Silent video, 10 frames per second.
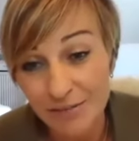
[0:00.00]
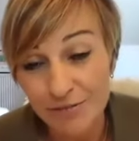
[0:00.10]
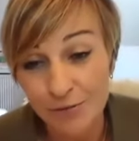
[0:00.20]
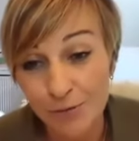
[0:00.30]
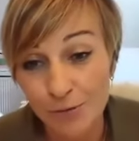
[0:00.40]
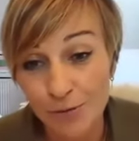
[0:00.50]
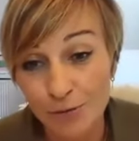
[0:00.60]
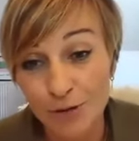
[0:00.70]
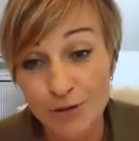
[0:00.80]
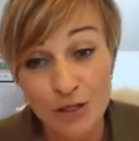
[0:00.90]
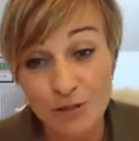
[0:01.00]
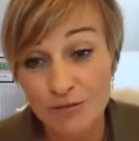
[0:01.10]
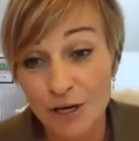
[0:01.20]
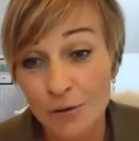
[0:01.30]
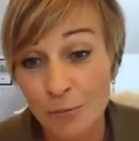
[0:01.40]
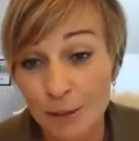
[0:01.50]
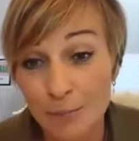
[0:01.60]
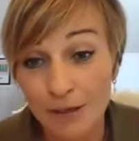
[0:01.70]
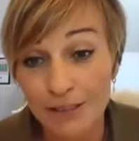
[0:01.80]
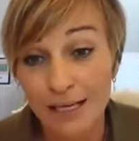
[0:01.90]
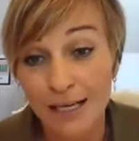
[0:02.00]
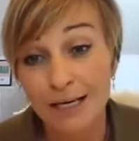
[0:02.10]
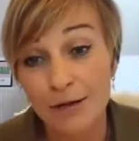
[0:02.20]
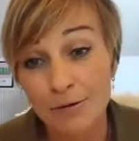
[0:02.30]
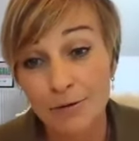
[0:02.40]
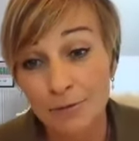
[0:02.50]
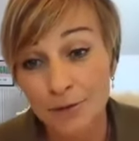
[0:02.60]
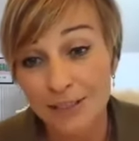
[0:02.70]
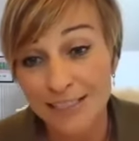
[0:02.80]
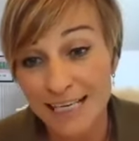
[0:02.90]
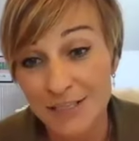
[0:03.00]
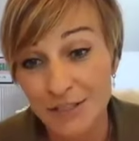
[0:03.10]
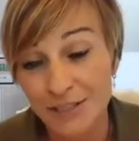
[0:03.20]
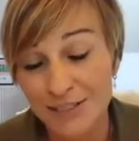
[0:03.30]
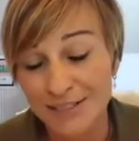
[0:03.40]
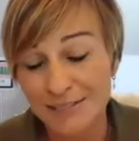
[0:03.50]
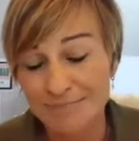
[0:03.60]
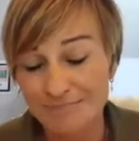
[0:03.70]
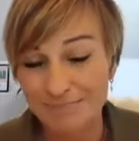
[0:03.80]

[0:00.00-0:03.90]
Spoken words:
for the good of local people and local organisations.